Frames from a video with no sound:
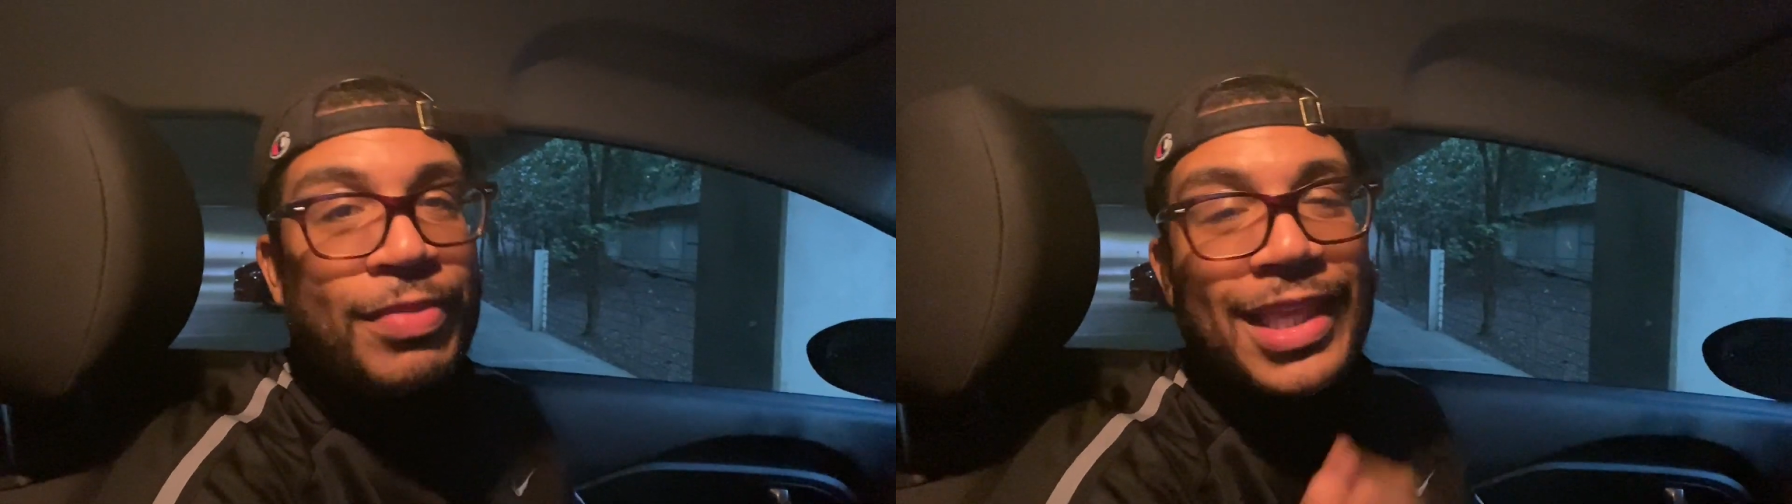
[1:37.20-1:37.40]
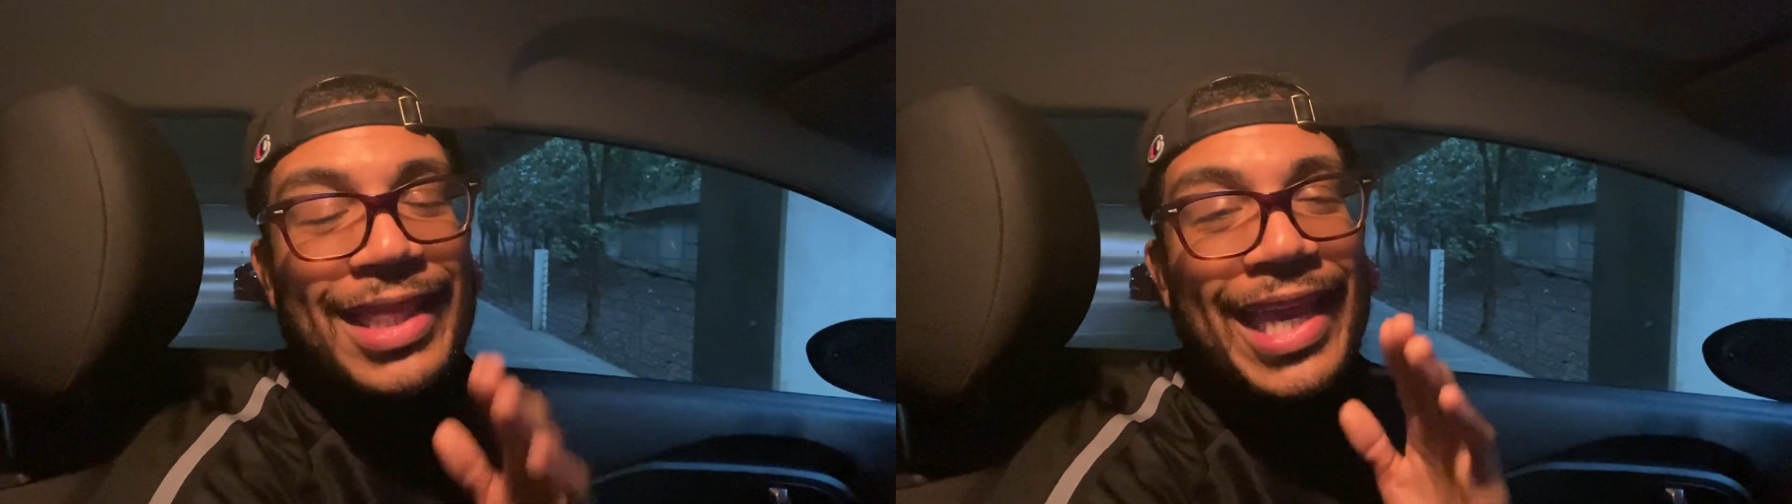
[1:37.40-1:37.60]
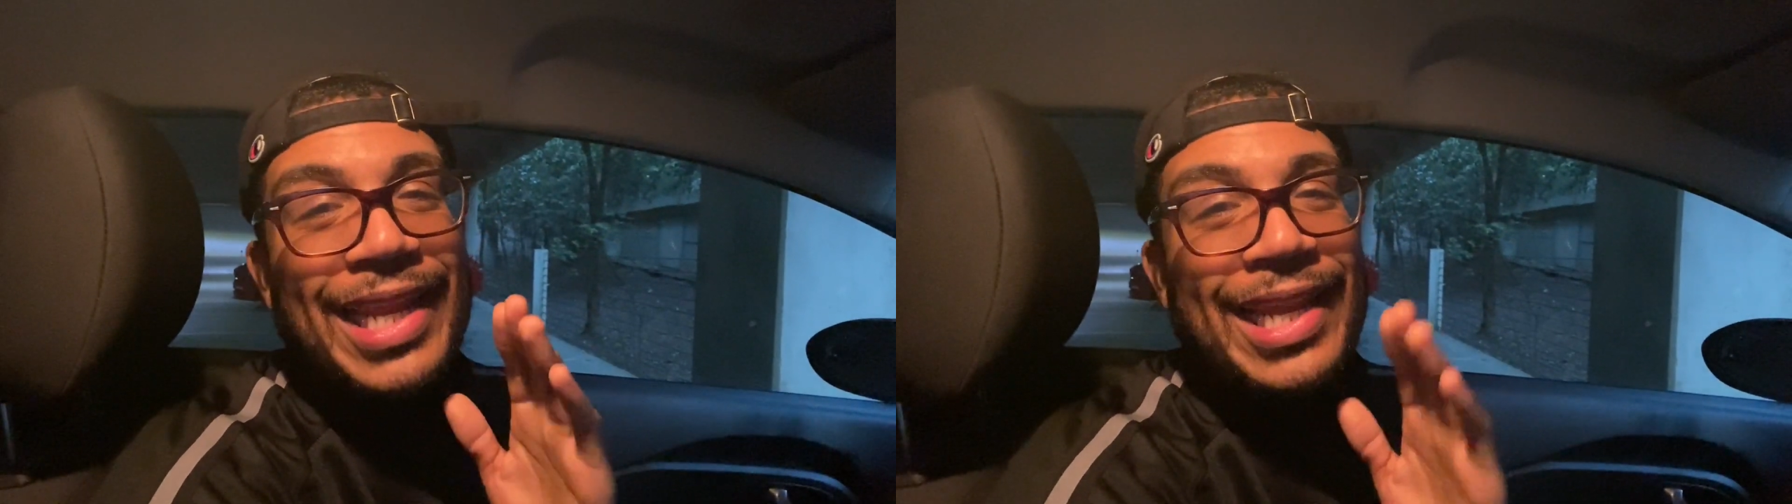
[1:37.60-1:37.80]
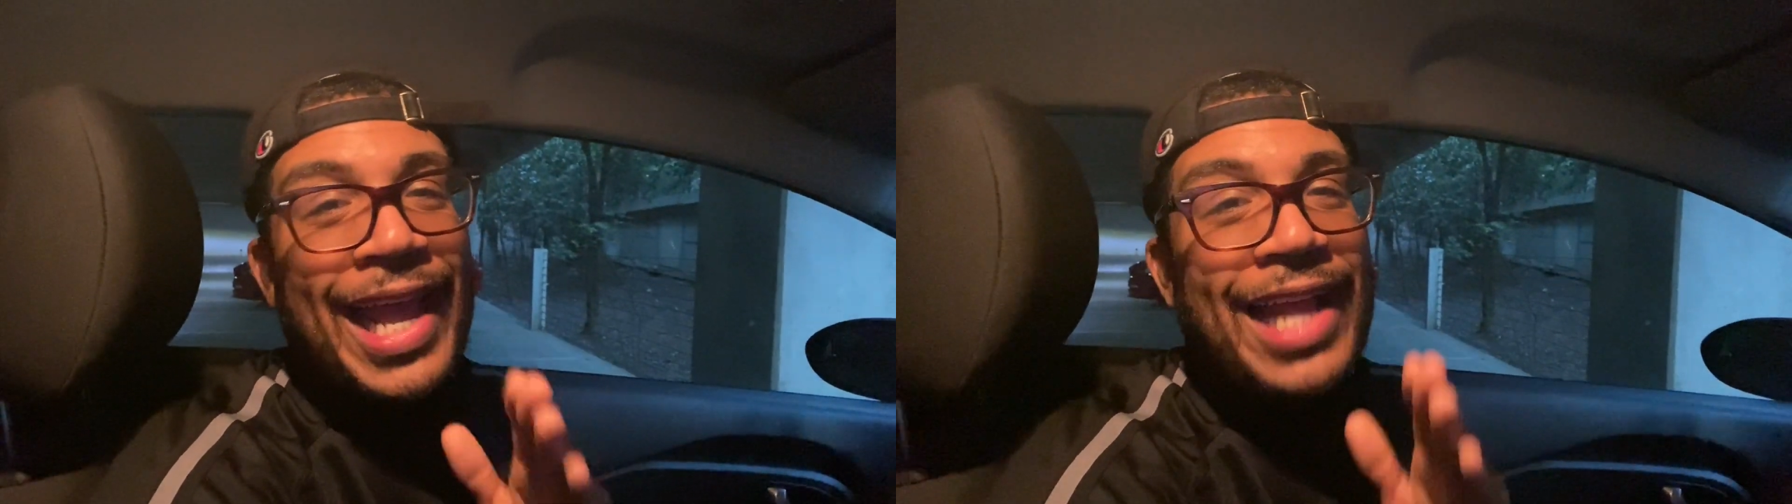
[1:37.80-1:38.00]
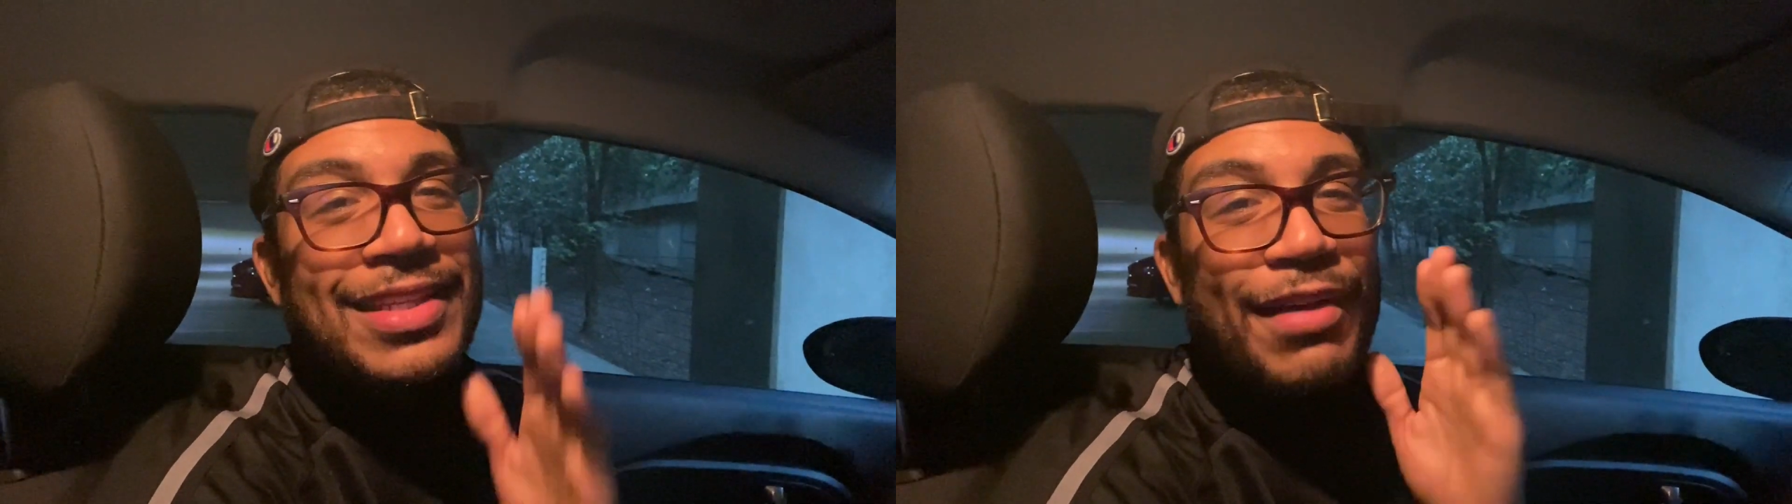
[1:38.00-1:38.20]
the
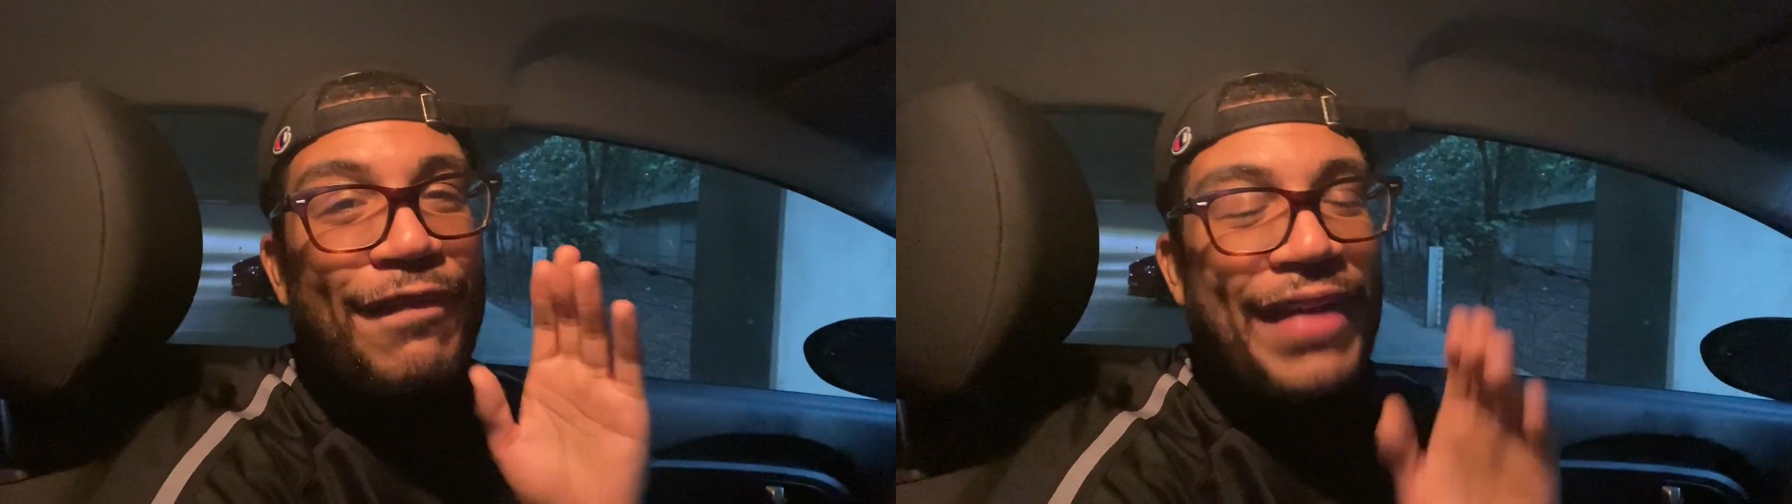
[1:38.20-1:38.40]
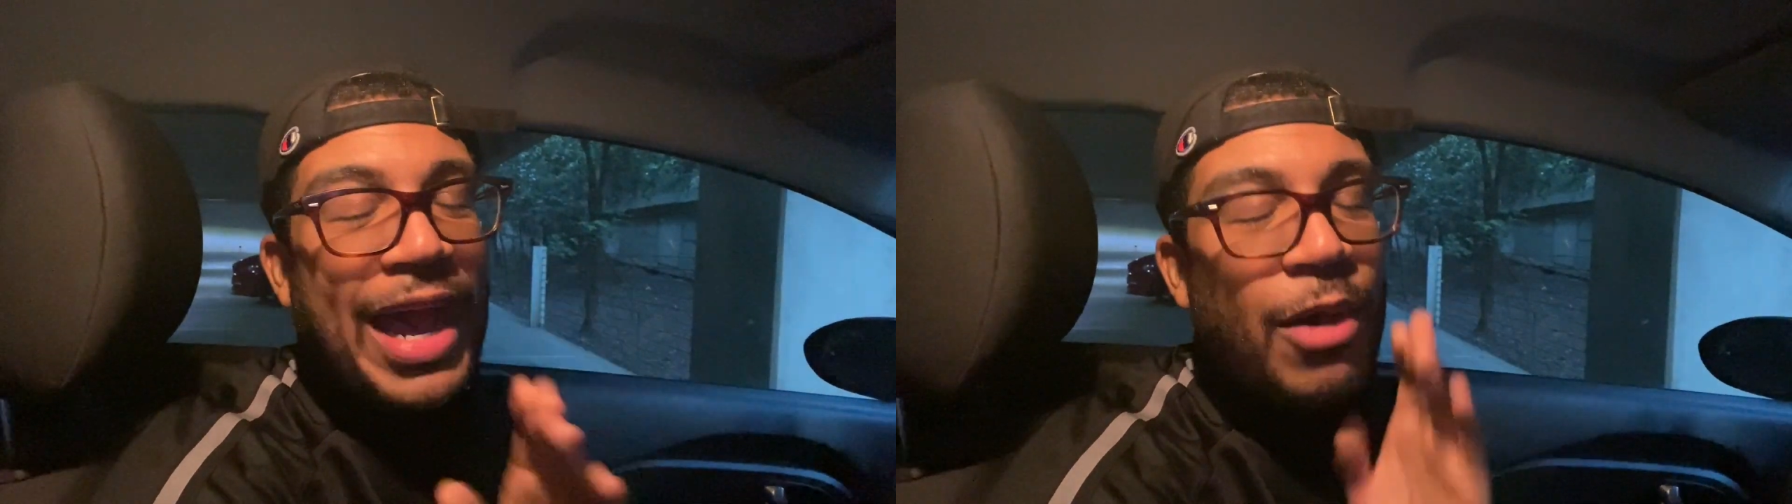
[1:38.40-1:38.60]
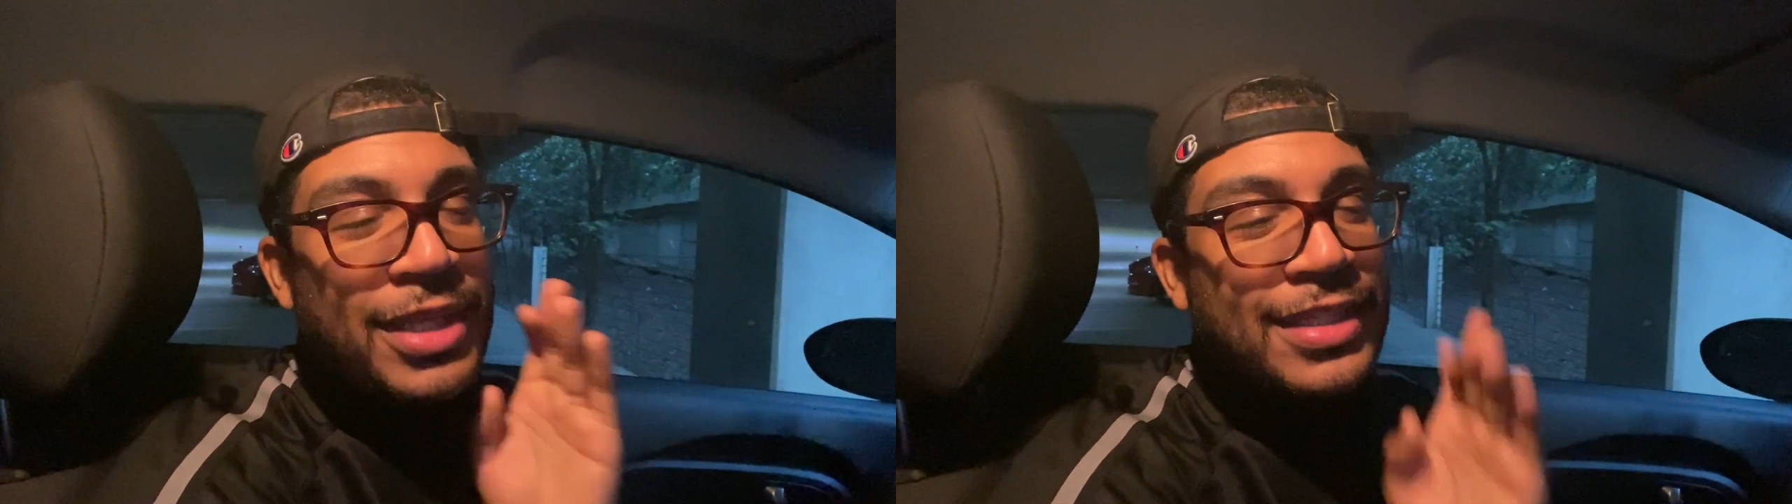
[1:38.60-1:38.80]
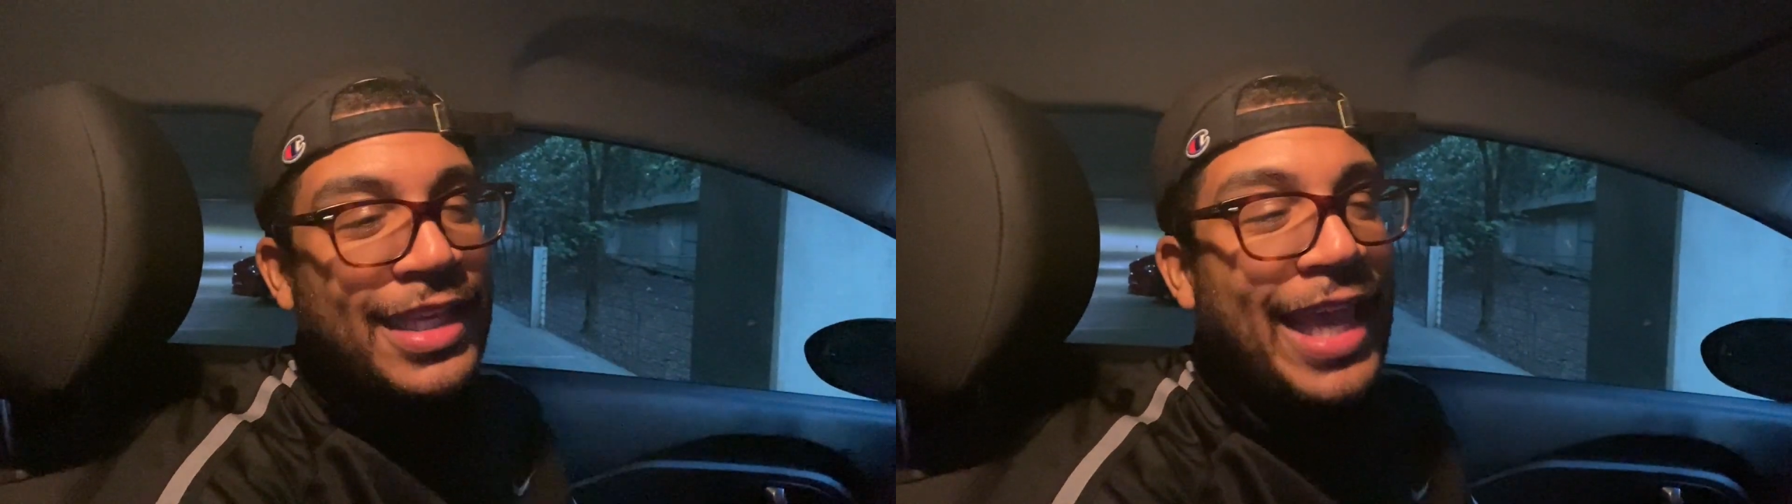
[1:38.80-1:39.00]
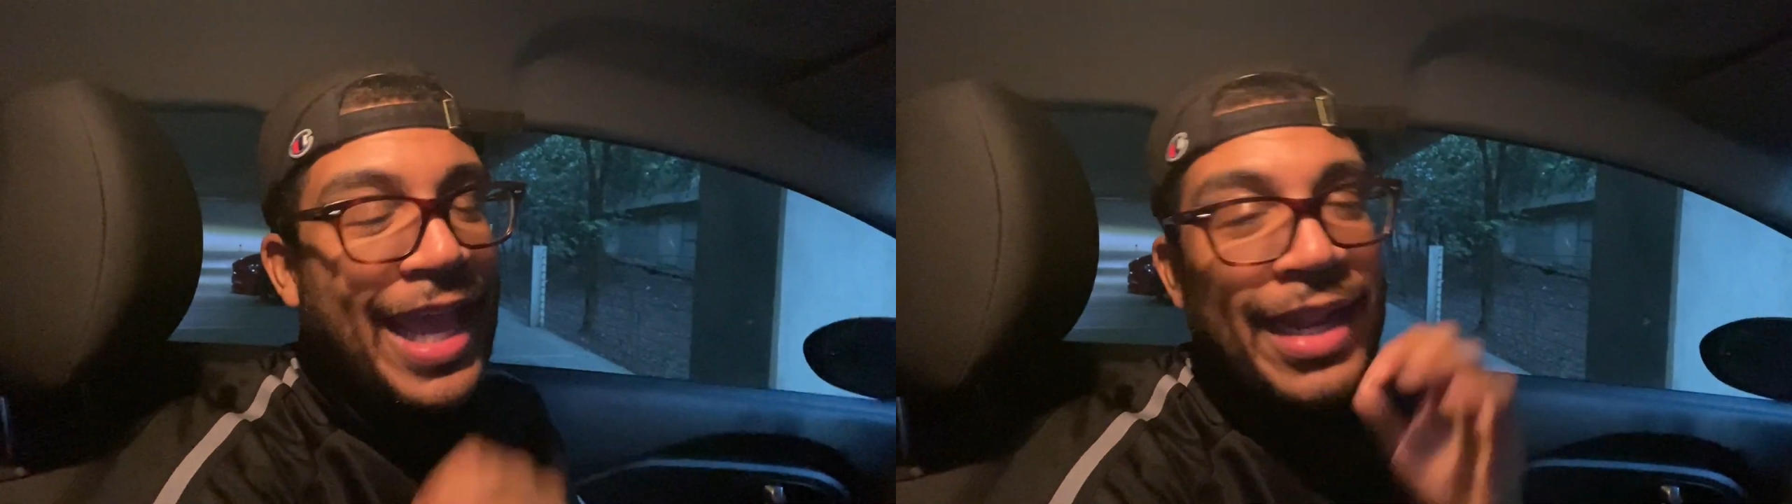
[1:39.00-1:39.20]
Atlanta Falcons,
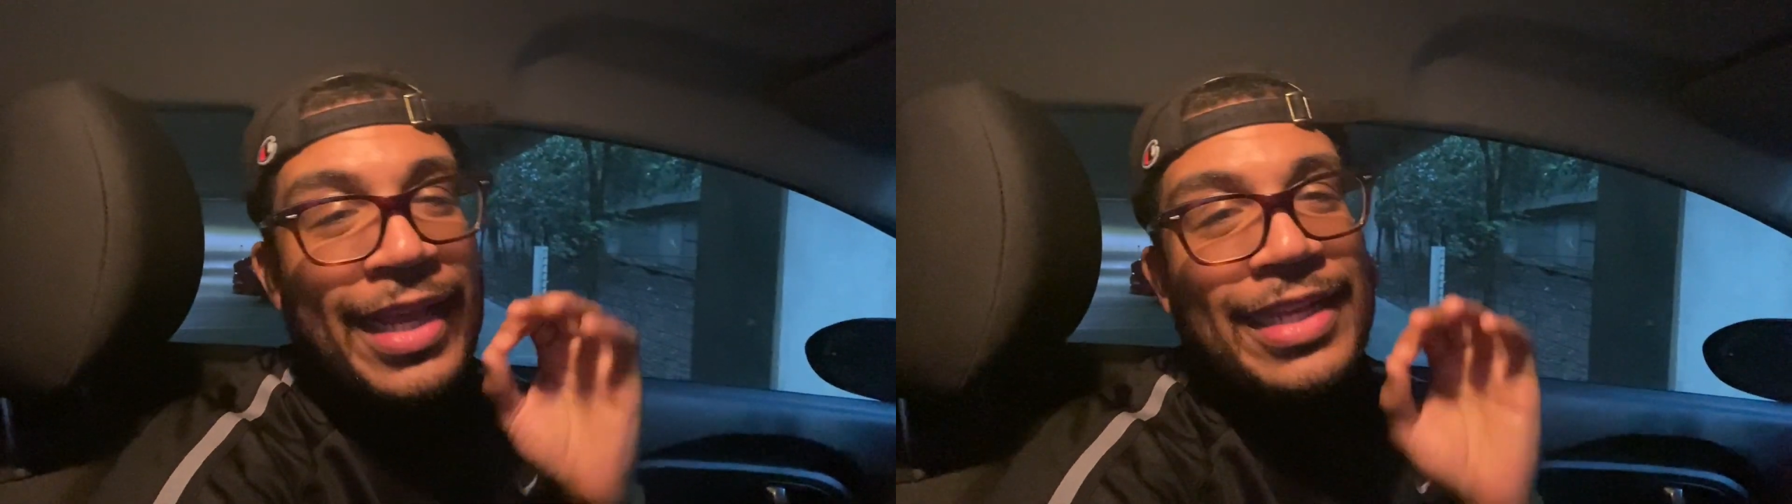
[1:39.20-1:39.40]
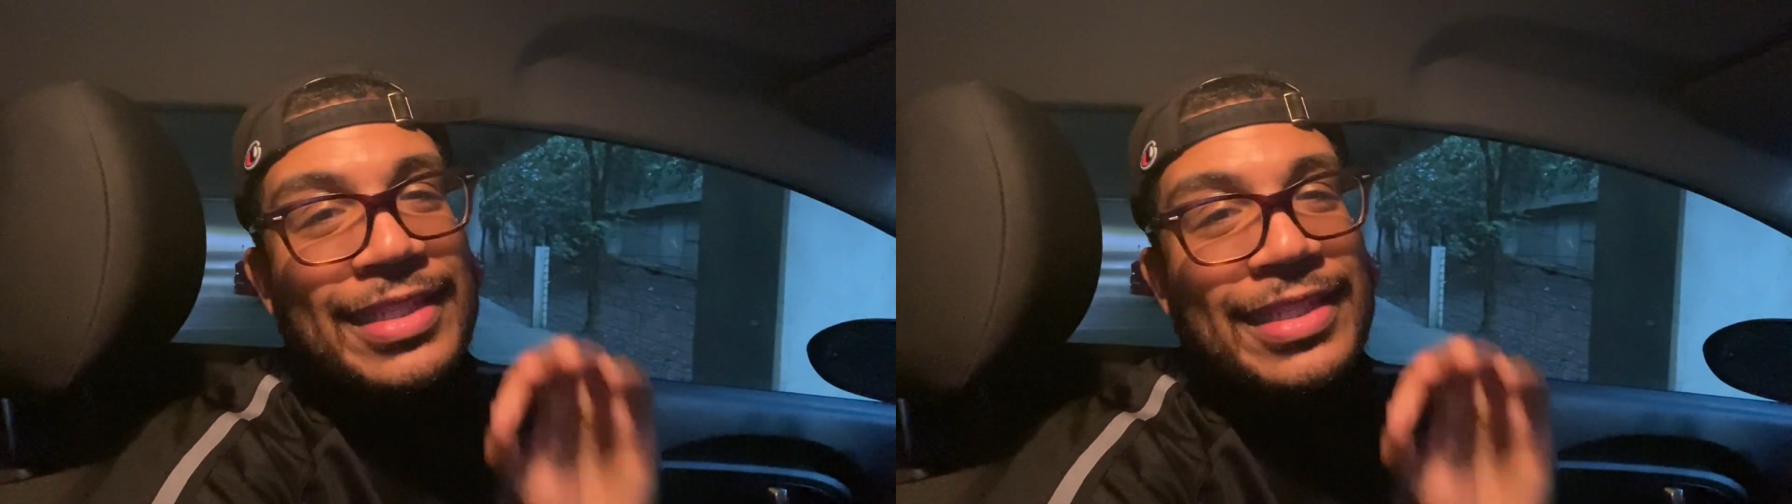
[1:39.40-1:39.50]
again,